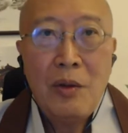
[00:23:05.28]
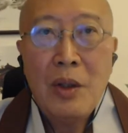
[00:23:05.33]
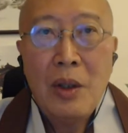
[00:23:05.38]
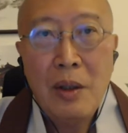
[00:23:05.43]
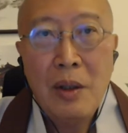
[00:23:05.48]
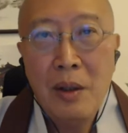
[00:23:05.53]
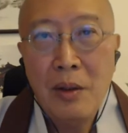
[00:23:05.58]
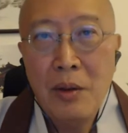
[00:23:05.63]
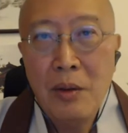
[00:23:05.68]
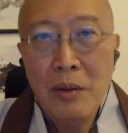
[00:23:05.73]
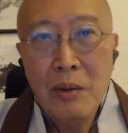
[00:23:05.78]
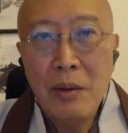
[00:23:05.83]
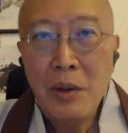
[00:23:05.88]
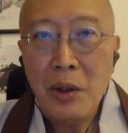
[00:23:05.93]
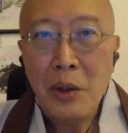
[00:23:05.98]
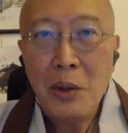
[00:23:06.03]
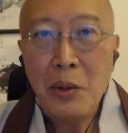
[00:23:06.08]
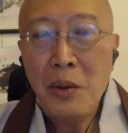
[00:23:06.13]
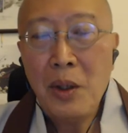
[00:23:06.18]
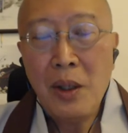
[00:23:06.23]
got the
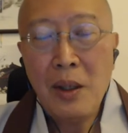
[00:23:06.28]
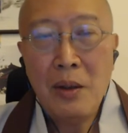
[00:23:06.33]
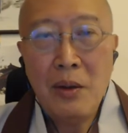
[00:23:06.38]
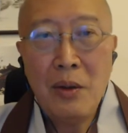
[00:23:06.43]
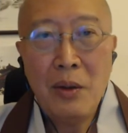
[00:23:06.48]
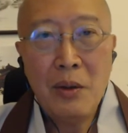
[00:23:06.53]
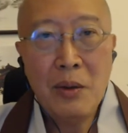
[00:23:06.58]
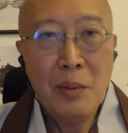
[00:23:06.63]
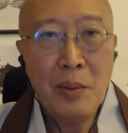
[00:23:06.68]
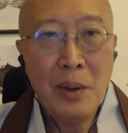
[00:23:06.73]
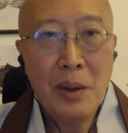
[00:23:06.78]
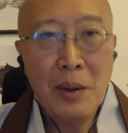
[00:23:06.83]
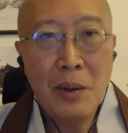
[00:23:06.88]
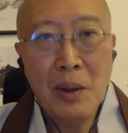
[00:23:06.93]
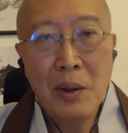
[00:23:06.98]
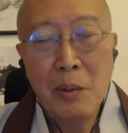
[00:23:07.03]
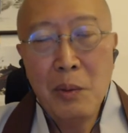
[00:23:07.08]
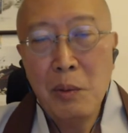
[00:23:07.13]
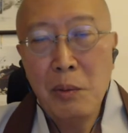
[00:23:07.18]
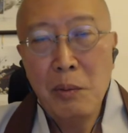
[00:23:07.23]
duty to be
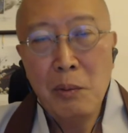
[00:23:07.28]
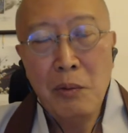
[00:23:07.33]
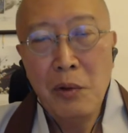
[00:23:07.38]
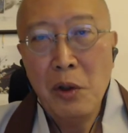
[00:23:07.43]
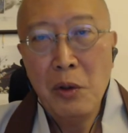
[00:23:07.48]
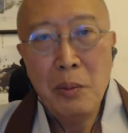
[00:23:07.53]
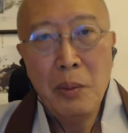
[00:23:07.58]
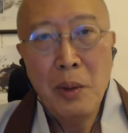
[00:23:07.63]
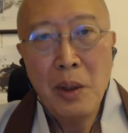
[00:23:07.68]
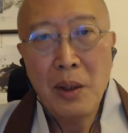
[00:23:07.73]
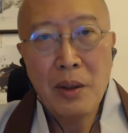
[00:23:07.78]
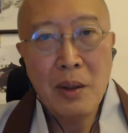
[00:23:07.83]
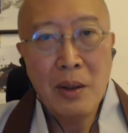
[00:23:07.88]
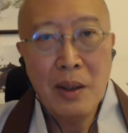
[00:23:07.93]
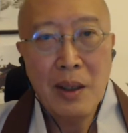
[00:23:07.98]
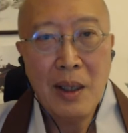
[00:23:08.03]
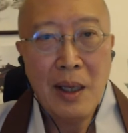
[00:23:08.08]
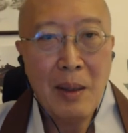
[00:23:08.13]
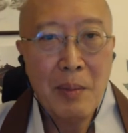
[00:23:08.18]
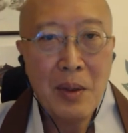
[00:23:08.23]
on the roadblocks
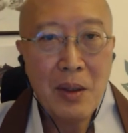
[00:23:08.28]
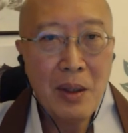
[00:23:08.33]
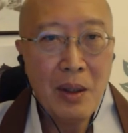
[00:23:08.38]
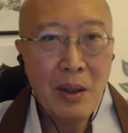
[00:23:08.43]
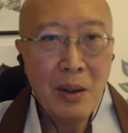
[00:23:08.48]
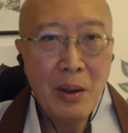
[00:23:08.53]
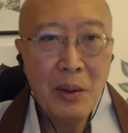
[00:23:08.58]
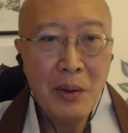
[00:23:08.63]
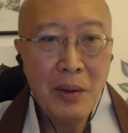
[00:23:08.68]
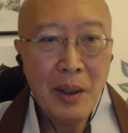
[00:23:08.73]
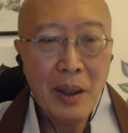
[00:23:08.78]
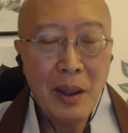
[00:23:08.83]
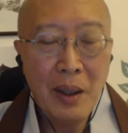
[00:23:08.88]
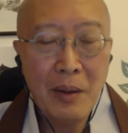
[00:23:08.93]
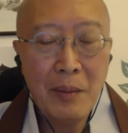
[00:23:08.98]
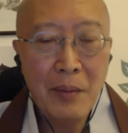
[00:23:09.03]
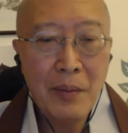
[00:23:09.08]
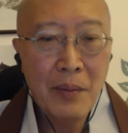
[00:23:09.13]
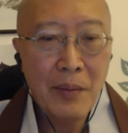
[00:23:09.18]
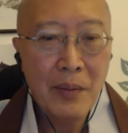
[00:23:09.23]
on the MCO
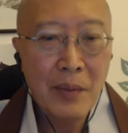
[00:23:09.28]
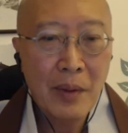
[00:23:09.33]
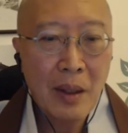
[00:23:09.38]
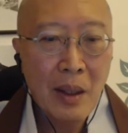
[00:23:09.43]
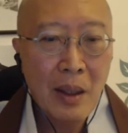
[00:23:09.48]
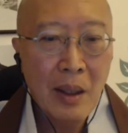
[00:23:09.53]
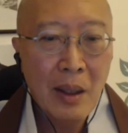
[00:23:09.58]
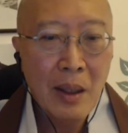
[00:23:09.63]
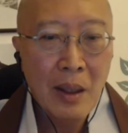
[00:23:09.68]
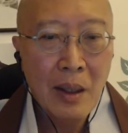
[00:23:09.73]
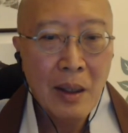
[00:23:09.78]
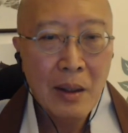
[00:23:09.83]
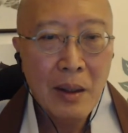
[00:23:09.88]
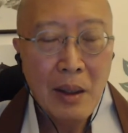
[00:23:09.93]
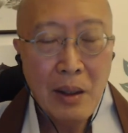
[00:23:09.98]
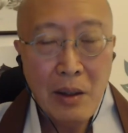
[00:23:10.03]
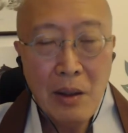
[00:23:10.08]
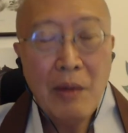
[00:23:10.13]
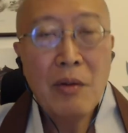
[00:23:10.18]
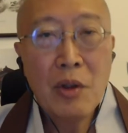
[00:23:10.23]
thing,
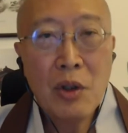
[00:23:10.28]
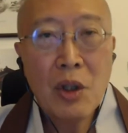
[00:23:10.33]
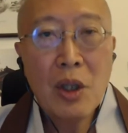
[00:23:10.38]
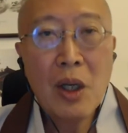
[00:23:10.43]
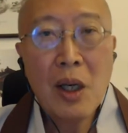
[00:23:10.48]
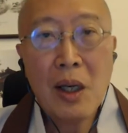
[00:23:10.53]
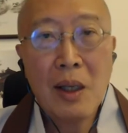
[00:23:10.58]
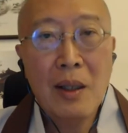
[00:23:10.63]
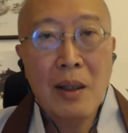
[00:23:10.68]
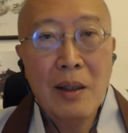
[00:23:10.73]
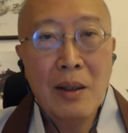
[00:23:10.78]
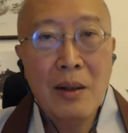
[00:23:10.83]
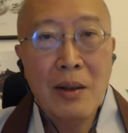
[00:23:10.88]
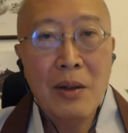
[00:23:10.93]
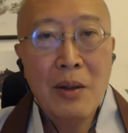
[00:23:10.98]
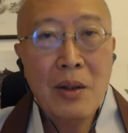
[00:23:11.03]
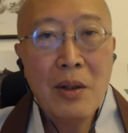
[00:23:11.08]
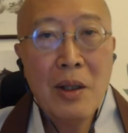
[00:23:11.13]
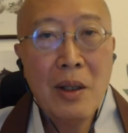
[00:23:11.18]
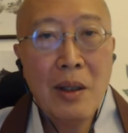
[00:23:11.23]
then you have to check.
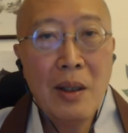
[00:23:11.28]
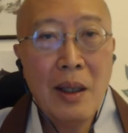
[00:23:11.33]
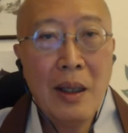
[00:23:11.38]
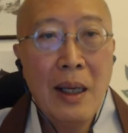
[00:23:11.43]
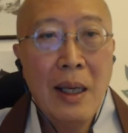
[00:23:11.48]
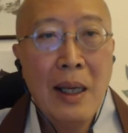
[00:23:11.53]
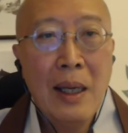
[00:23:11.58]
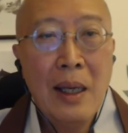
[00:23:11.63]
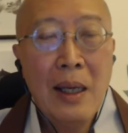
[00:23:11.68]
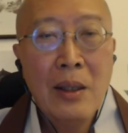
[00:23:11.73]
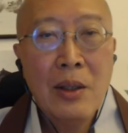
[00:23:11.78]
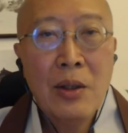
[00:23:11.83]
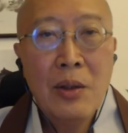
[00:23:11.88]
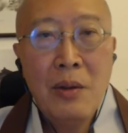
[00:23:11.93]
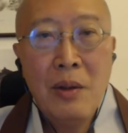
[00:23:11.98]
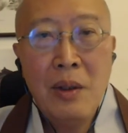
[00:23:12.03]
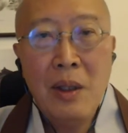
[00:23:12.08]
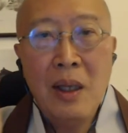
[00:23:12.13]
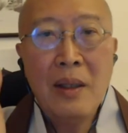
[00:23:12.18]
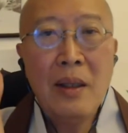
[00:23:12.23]
So it's not like,
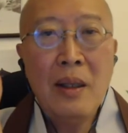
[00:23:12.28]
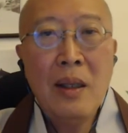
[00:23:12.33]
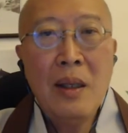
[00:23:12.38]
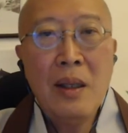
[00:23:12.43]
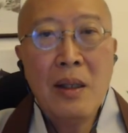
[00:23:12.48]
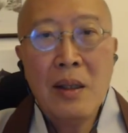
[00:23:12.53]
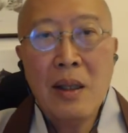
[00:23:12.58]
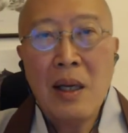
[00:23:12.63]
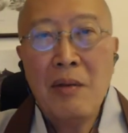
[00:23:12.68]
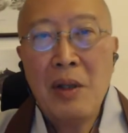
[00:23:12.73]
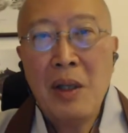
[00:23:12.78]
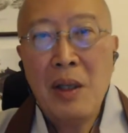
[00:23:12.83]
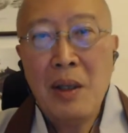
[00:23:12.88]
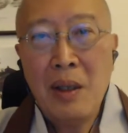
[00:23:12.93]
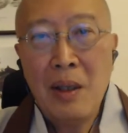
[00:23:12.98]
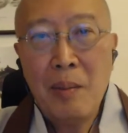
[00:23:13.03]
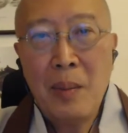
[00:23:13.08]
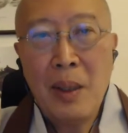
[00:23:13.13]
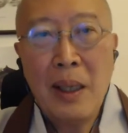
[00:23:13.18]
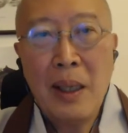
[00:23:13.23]
so nothing is
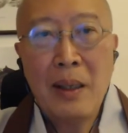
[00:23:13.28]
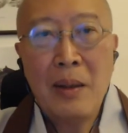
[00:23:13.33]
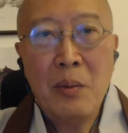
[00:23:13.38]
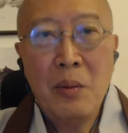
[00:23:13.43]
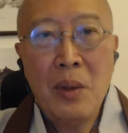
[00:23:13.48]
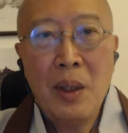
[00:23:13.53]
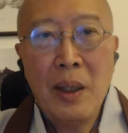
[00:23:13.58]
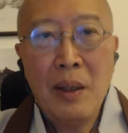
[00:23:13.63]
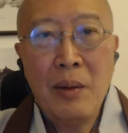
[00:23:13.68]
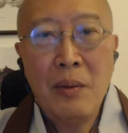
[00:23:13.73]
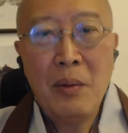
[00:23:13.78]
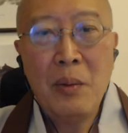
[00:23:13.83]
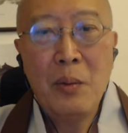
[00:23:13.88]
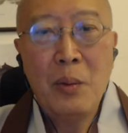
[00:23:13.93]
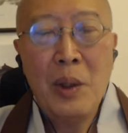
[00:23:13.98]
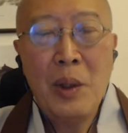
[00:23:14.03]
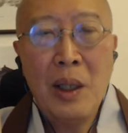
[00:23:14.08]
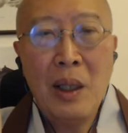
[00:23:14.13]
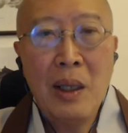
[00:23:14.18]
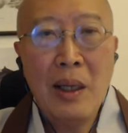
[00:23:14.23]
ever black and white.
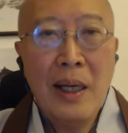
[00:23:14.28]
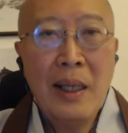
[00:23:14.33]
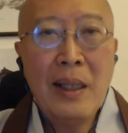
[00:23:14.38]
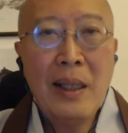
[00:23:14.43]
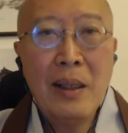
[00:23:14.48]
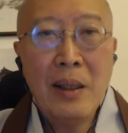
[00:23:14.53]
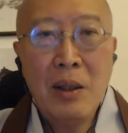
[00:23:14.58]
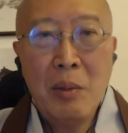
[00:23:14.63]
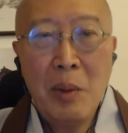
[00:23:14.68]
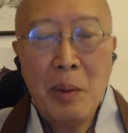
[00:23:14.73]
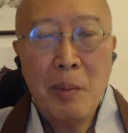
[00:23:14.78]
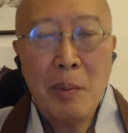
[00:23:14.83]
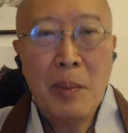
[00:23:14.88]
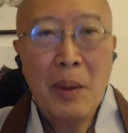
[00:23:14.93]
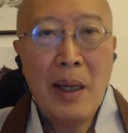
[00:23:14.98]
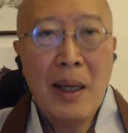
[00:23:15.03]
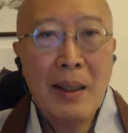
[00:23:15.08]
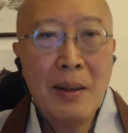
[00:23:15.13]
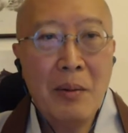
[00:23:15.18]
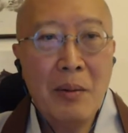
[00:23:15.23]
We like it to be
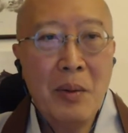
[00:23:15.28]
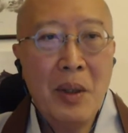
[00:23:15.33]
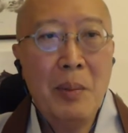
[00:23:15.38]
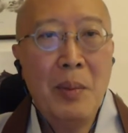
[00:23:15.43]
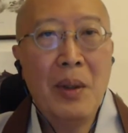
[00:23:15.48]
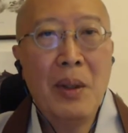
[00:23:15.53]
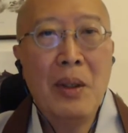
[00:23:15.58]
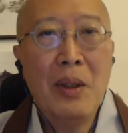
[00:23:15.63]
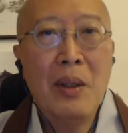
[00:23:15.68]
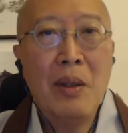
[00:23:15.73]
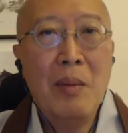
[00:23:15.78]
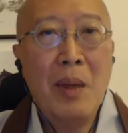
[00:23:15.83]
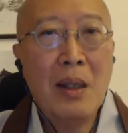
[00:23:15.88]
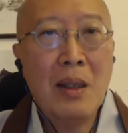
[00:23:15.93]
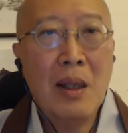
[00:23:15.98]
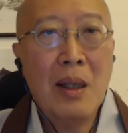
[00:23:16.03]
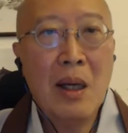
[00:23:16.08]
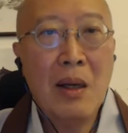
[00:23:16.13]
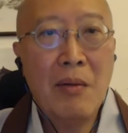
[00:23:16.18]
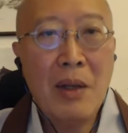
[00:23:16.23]
black and white because it
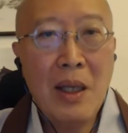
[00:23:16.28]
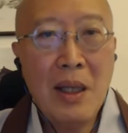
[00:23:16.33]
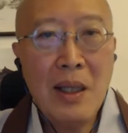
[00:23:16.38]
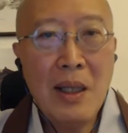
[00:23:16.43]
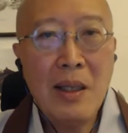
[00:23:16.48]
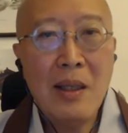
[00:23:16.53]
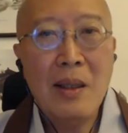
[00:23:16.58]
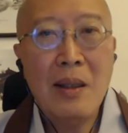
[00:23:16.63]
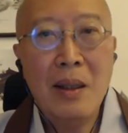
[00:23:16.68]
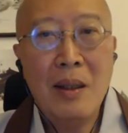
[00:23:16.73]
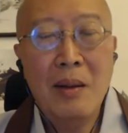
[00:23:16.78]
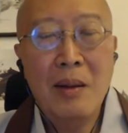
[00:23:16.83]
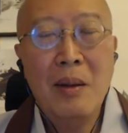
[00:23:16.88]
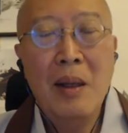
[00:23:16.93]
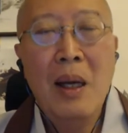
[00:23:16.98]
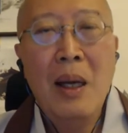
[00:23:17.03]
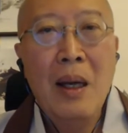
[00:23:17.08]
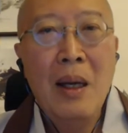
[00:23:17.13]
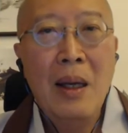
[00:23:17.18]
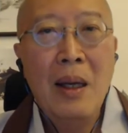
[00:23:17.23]
makes life easier.
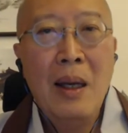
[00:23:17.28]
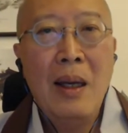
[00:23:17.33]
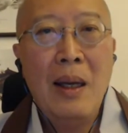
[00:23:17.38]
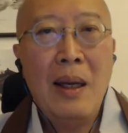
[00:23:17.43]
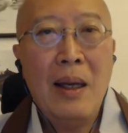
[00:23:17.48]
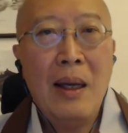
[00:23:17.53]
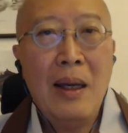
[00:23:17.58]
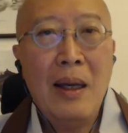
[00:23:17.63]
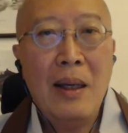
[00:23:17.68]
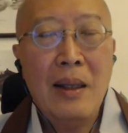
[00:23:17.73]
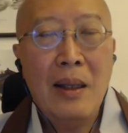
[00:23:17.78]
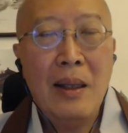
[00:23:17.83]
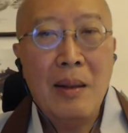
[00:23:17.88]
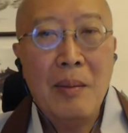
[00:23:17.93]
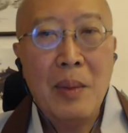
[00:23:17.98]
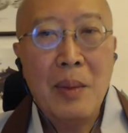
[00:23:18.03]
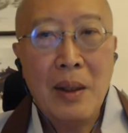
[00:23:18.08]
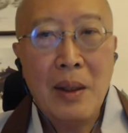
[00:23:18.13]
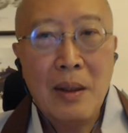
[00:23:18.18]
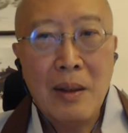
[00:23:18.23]

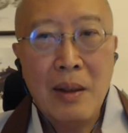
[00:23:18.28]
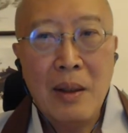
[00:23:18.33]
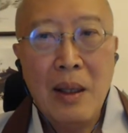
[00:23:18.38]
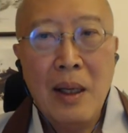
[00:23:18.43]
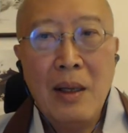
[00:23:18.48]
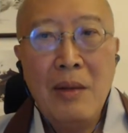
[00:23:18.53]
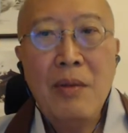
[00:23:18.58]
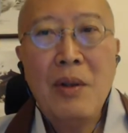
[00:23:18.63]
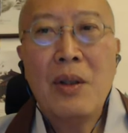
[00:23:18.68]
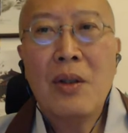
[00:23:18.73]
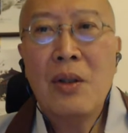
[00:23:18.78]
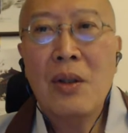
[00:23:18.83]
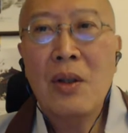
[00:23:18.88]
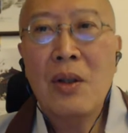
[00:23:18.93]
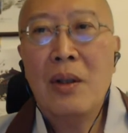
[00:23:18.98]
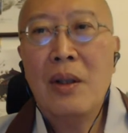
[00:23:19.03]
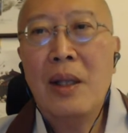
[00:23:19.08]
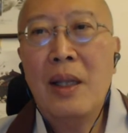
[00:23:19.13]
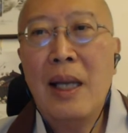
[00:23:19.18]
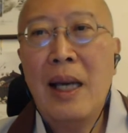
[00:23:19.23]
But life is
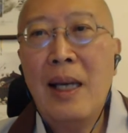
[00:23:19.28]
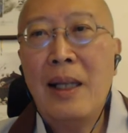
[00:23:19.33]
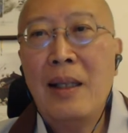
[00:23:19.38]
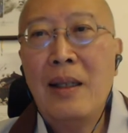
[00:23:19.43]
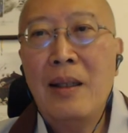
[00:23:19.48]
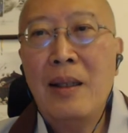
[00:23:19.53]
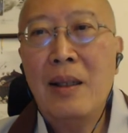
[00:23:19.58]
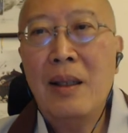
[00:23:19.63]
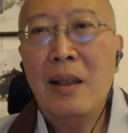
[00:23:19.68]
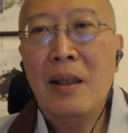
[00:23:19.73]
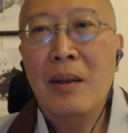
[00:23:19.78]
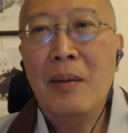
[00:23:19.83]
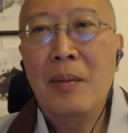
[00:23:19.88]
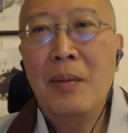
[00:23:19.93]
not that,